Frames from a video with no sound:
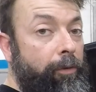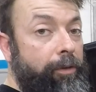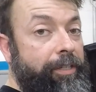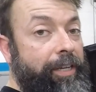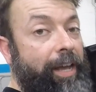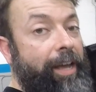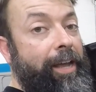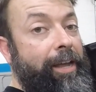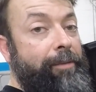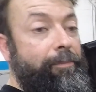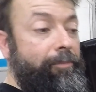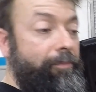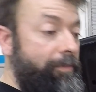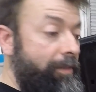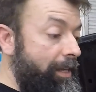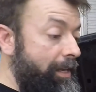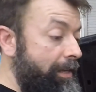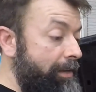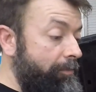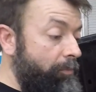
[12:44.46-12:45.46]
time
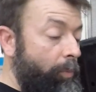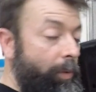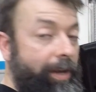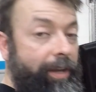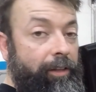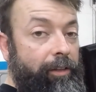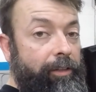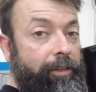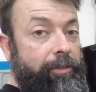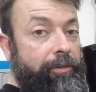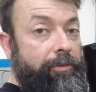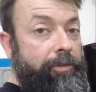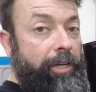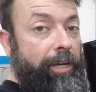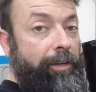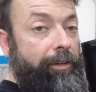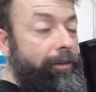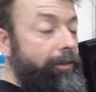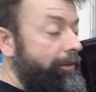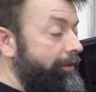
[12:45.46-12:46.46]
they wiggle and
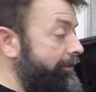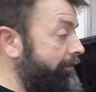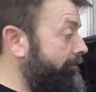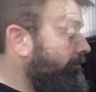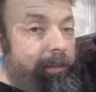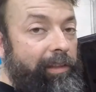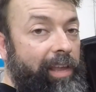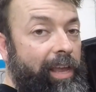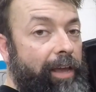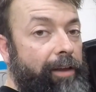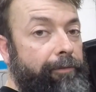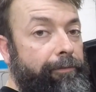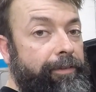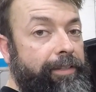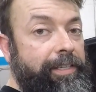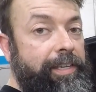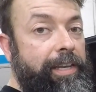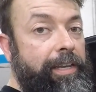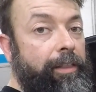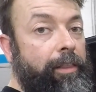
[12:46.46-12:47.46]
jiggle and kind of
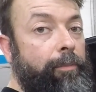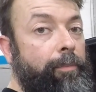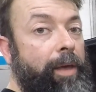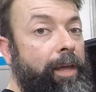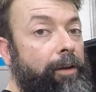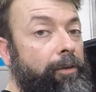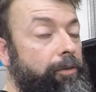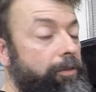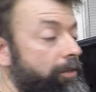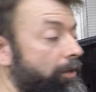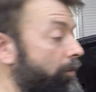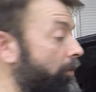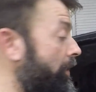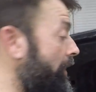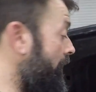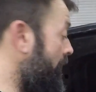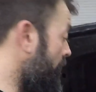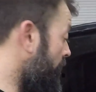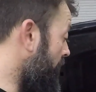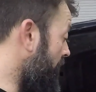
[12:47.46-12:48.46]
fatigue the metal. So
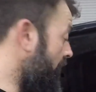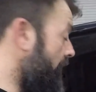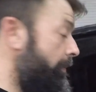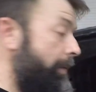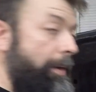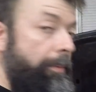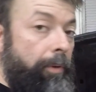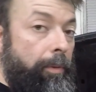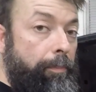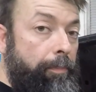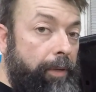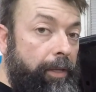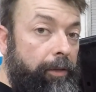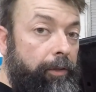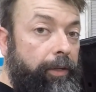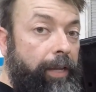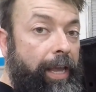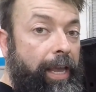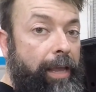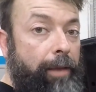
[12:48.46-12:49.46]
we need to be able to
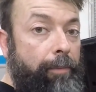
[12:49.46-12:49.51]
build a